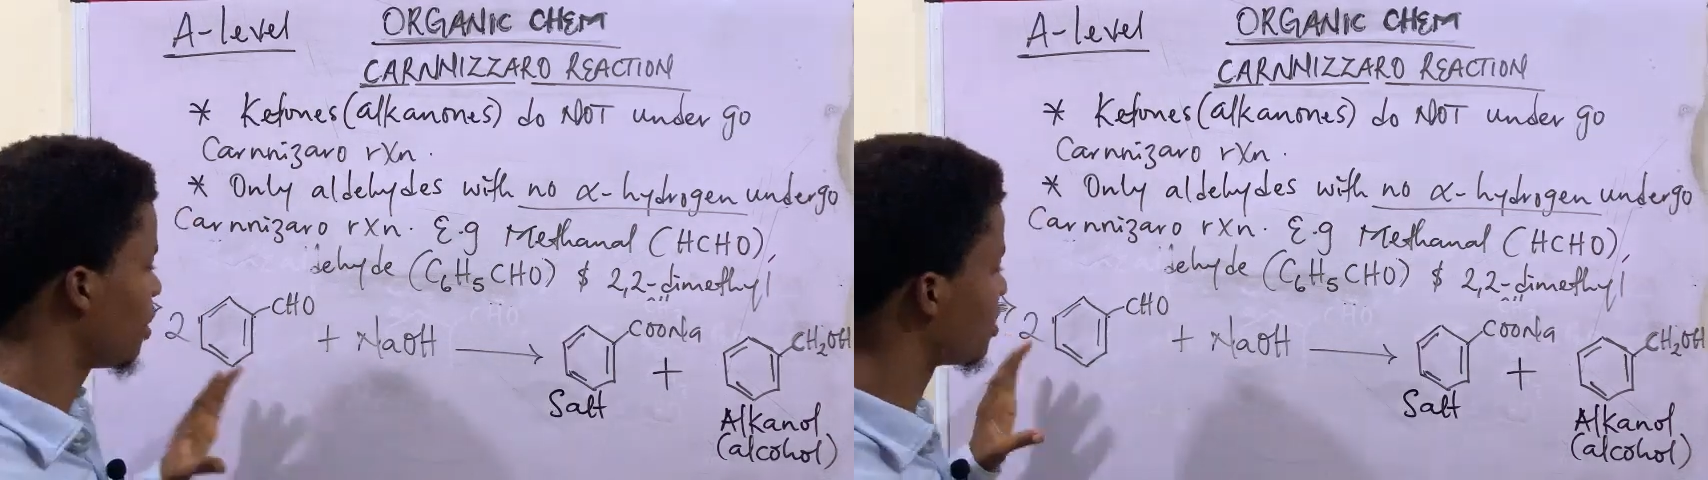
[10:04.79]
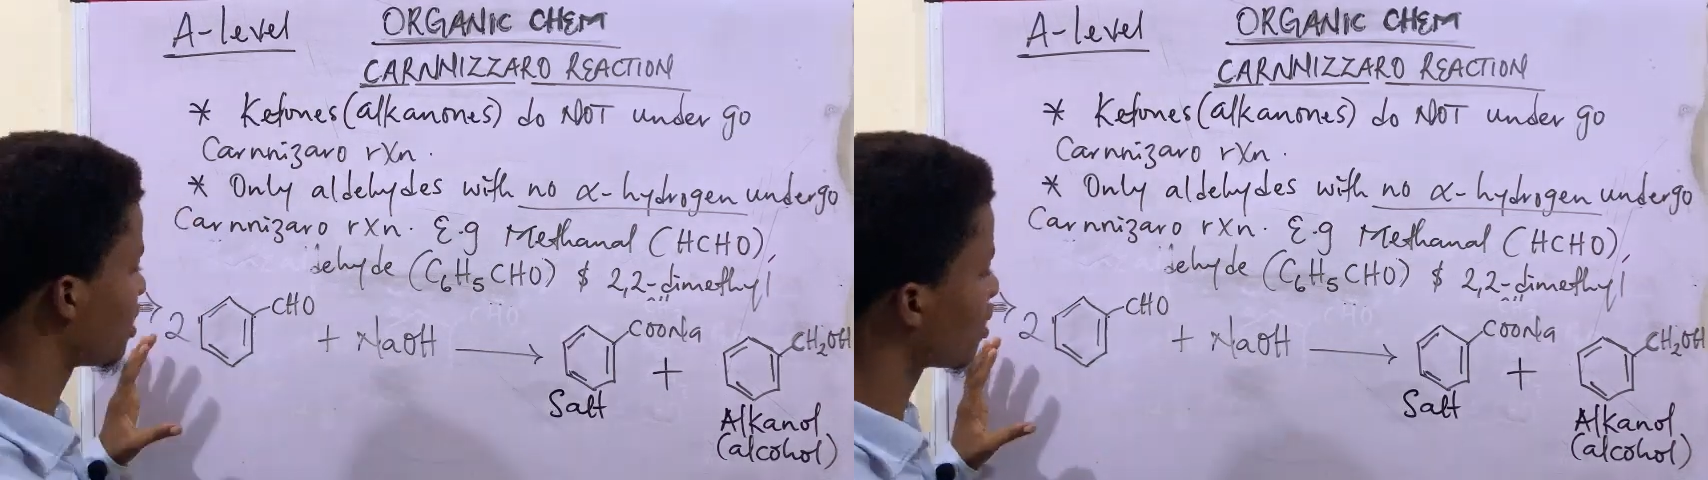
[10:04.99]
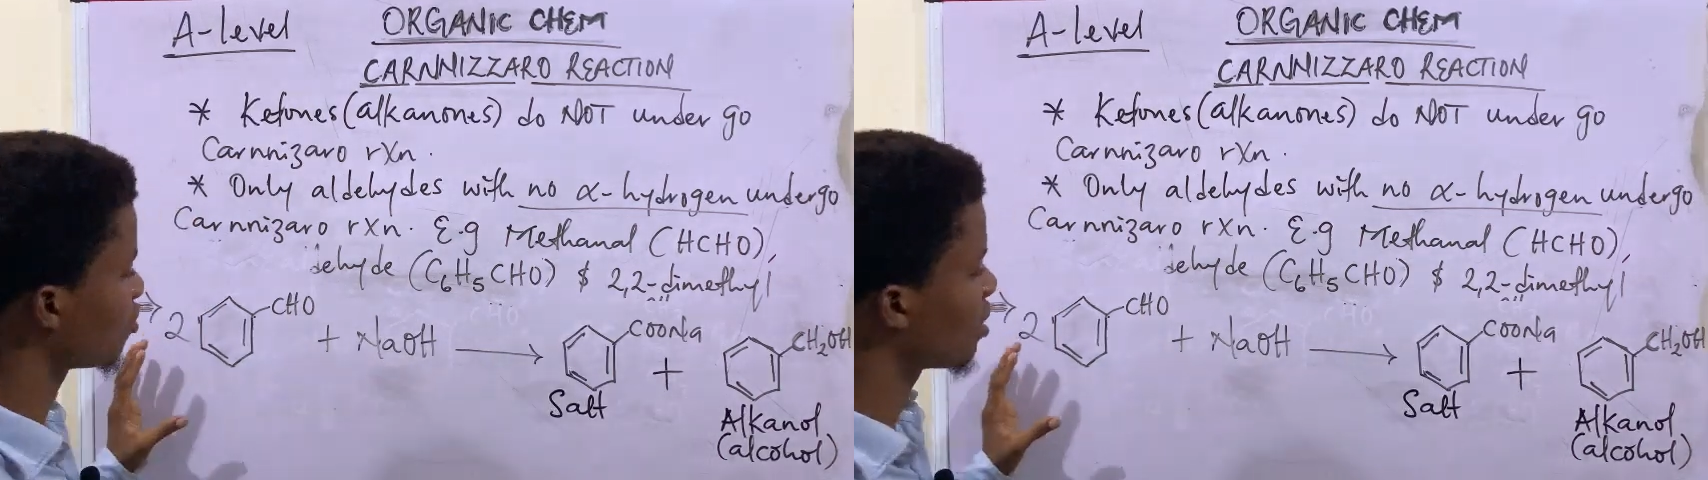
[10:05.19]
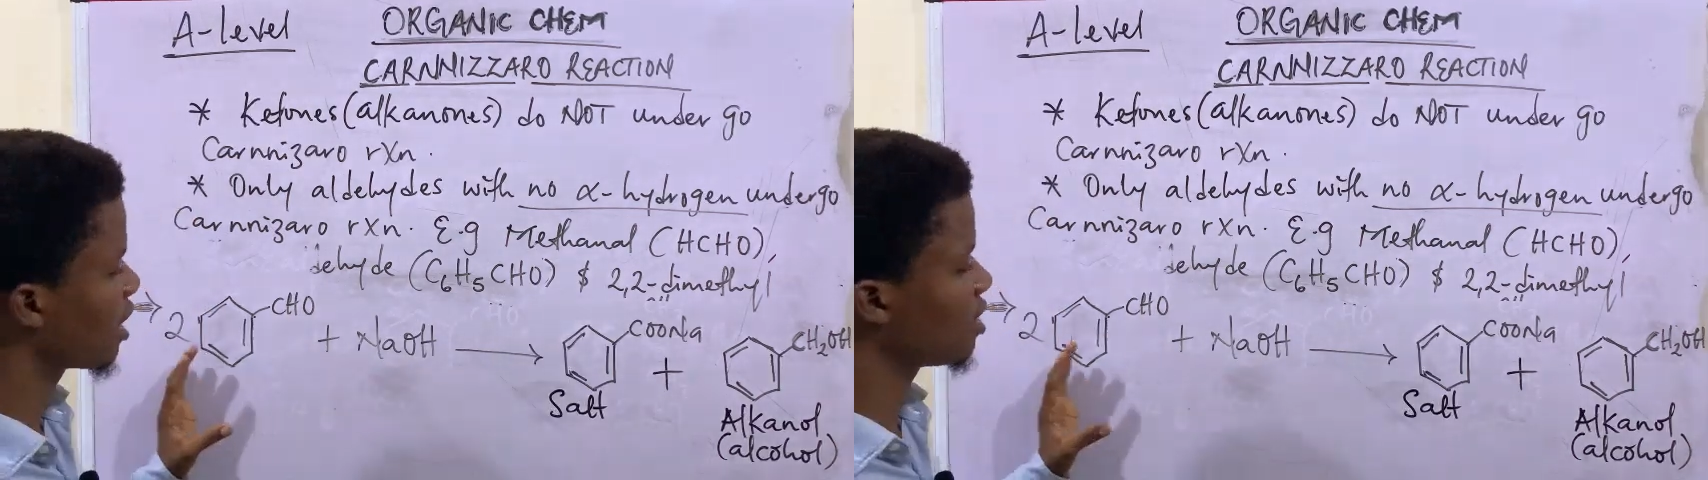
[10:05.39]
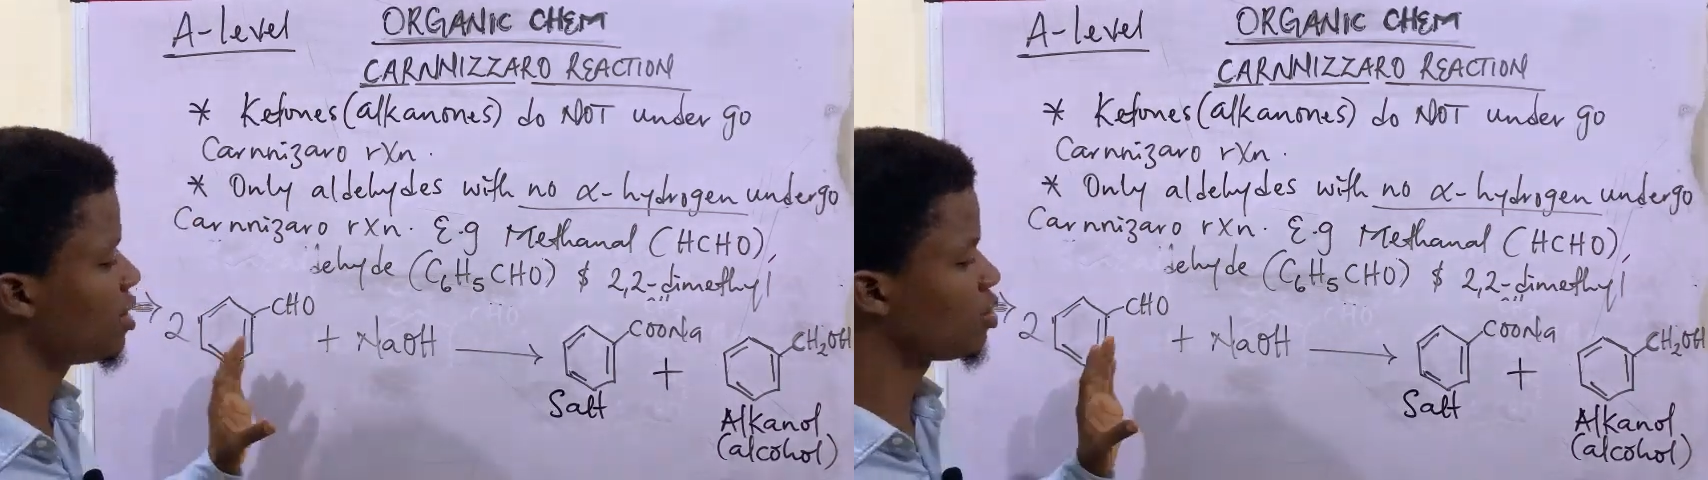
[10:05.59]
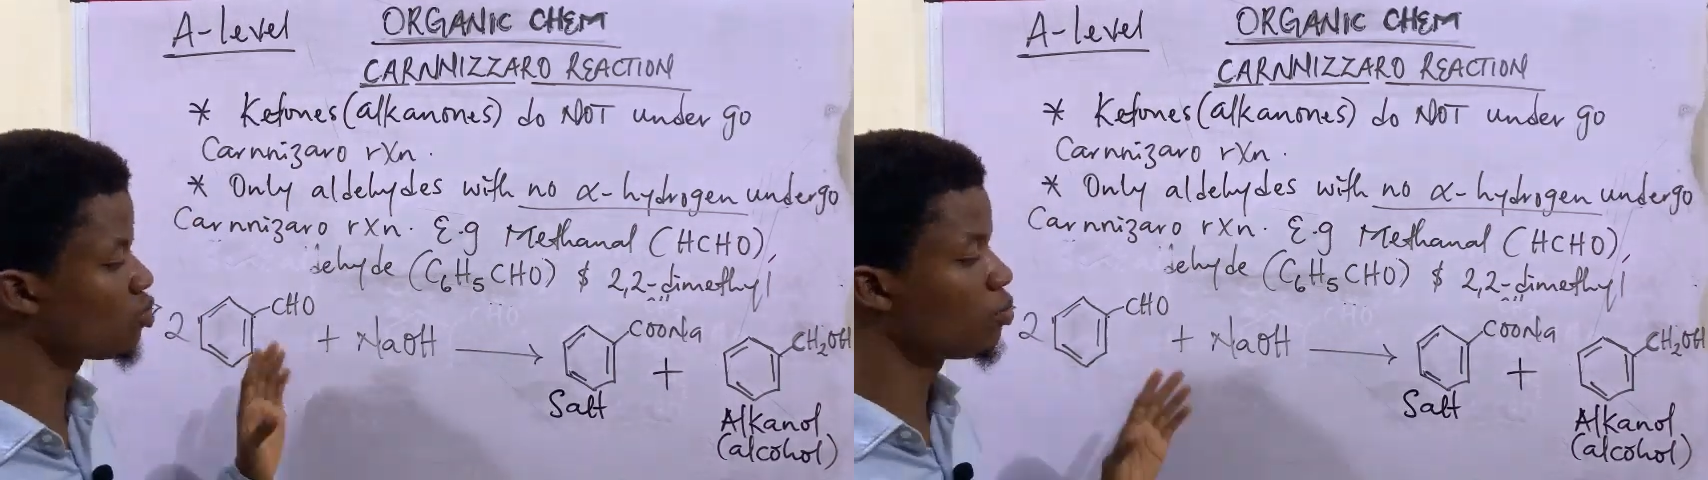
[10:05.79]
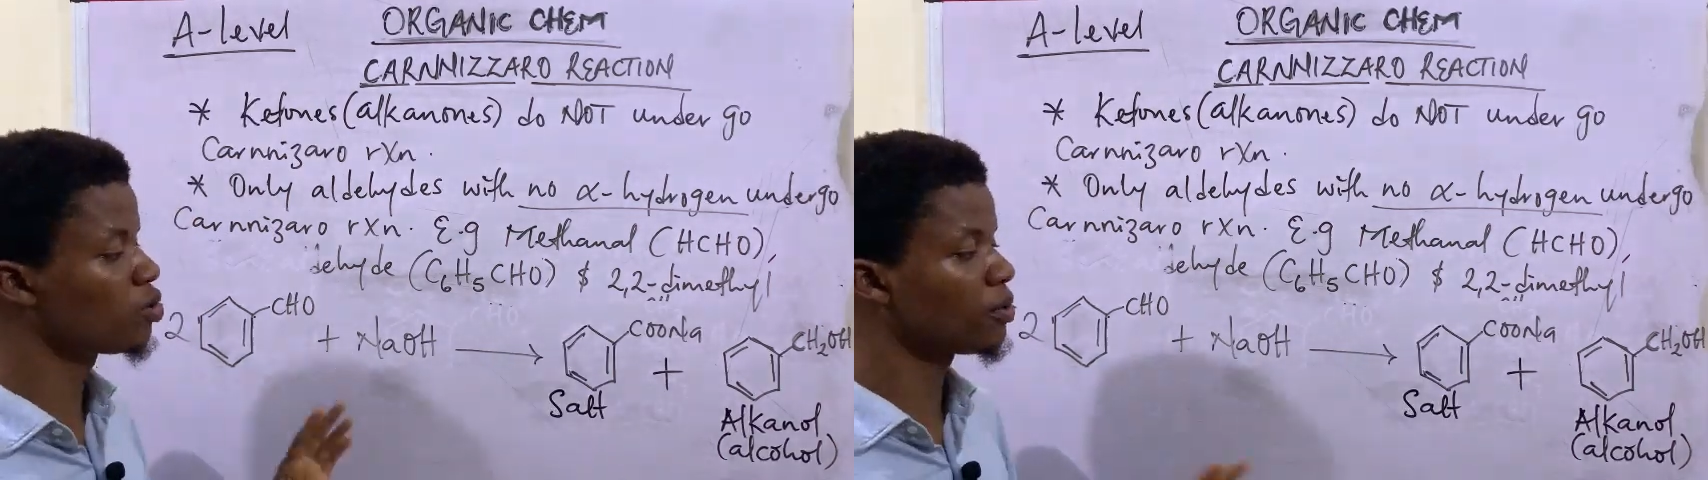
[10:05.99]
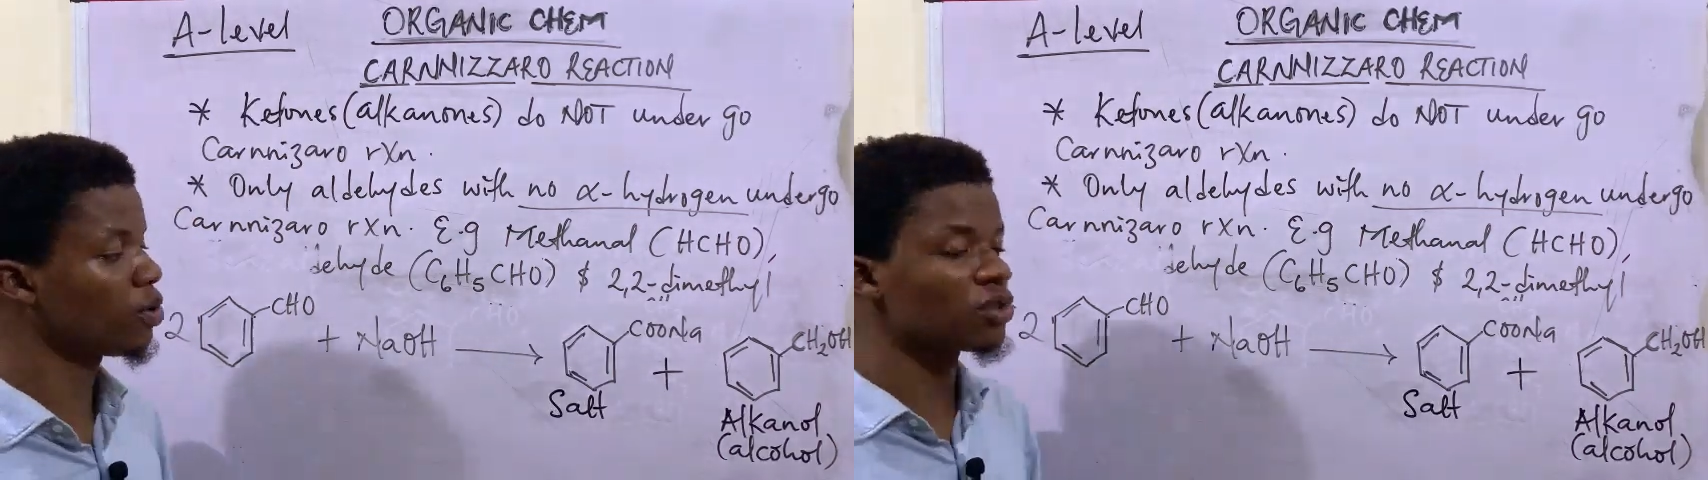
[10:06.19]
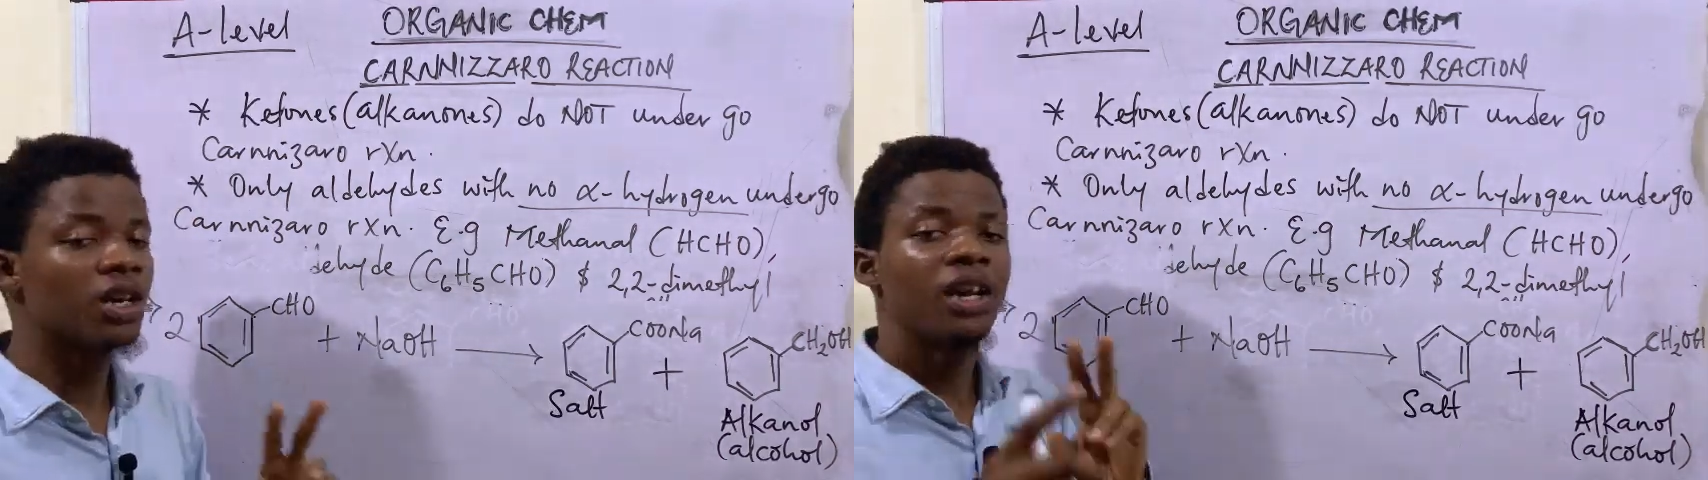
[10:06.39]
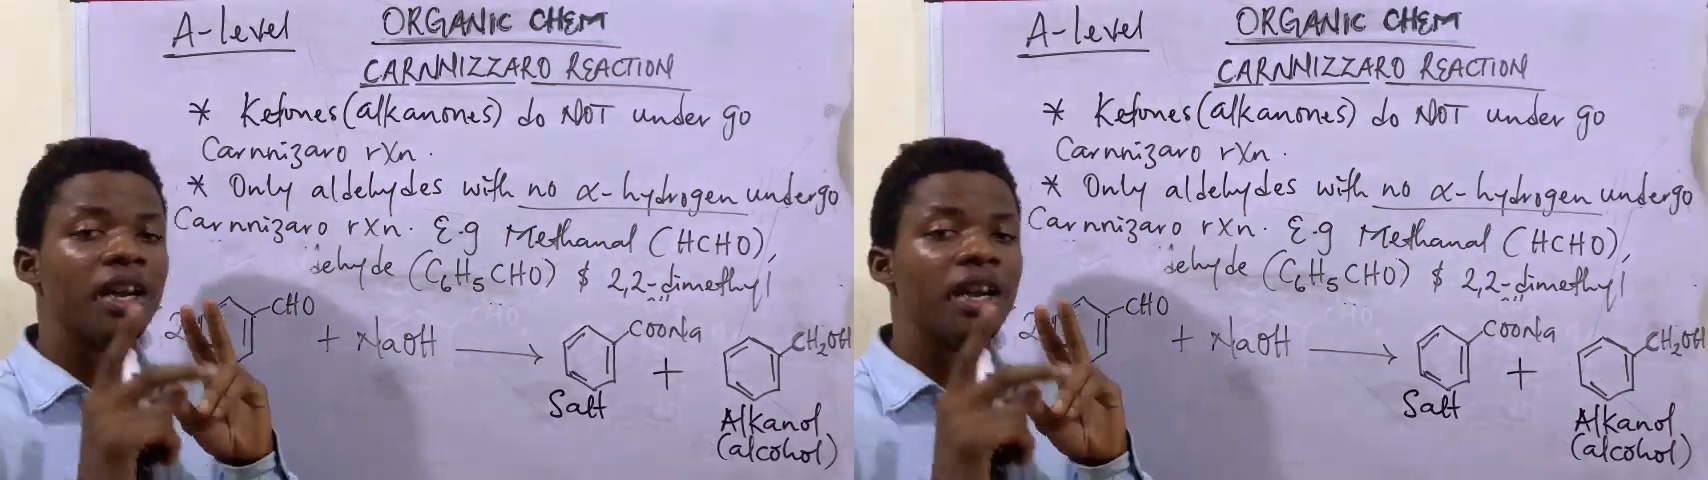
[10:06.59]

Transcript: please take note that it is 2 moles because